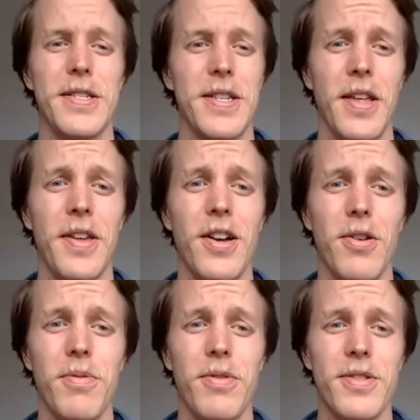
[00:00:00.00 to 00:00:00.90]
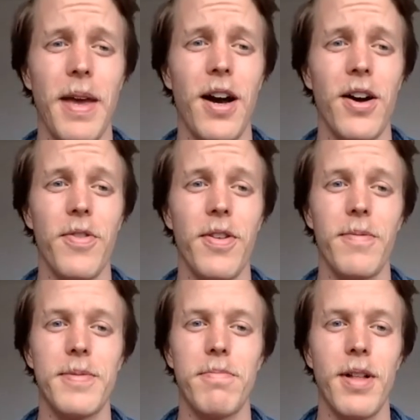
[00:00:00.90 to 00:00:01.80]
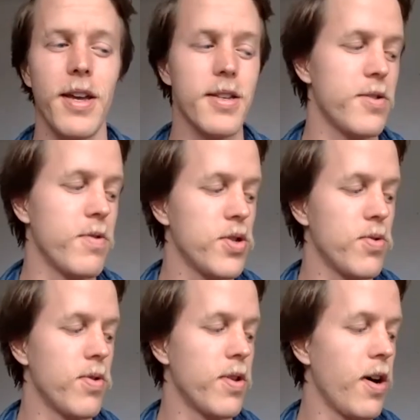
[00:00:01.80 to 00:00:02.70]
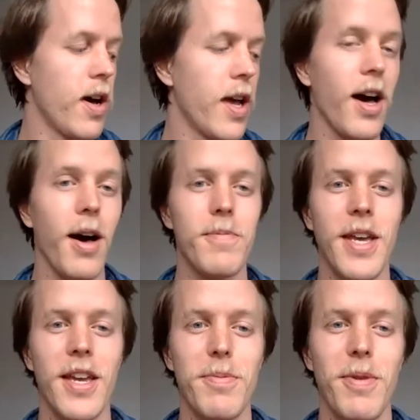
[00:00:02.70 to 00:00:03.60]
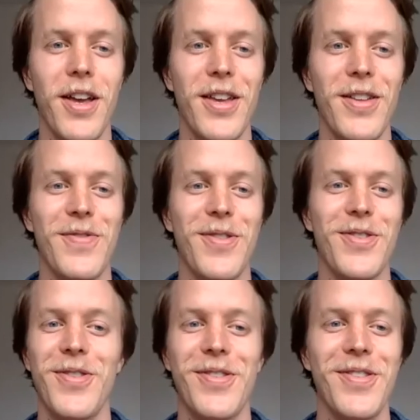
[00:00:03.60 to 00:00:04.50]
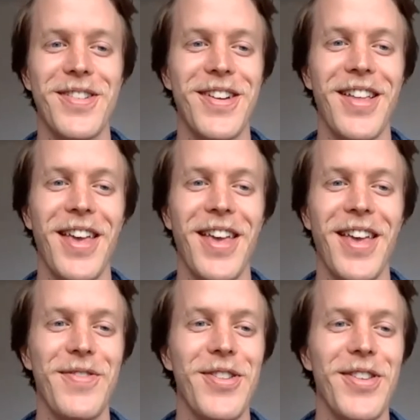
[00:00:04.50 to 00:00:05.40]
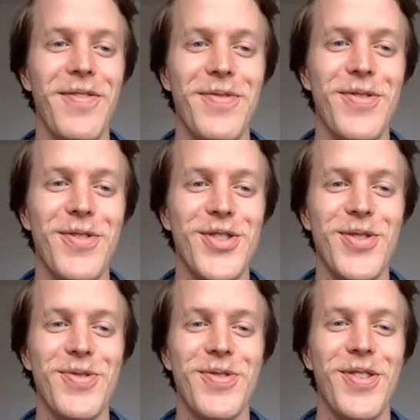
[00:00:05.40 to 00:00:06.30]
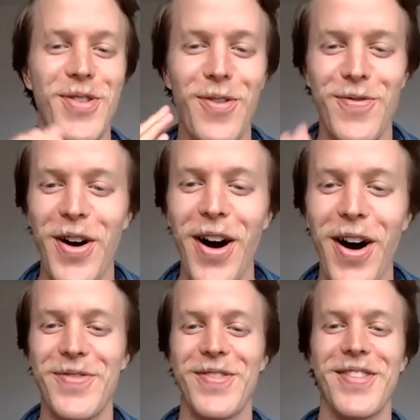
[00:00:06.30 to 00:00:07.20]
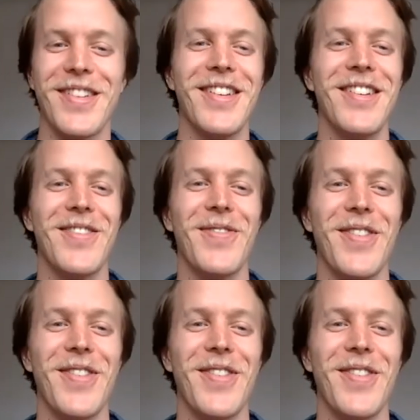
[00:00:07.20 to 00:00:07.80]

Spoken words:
And I think I've got to put some algorithms in place to ensure that I update my info on you. Can't have you only having 4 children. You've got 5. You've got